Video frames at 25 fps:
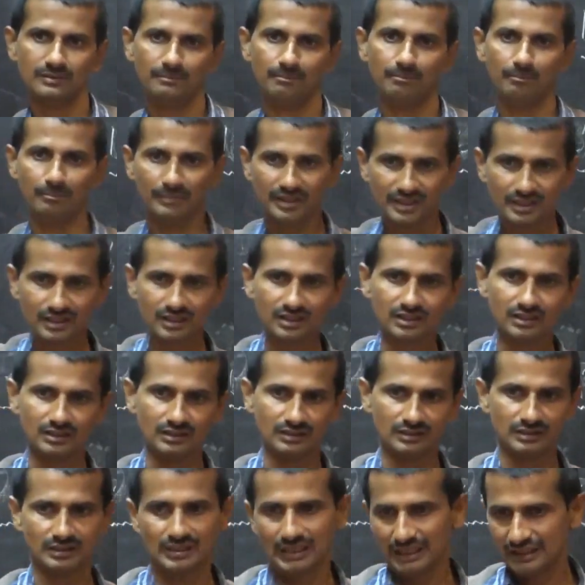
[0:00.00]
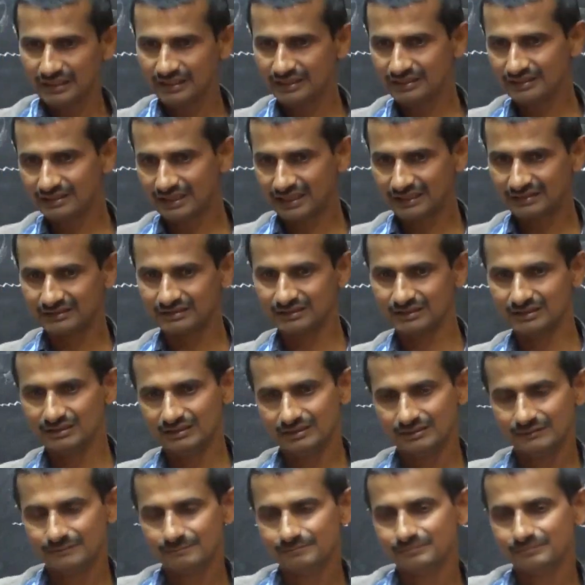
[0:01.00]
mingled in that the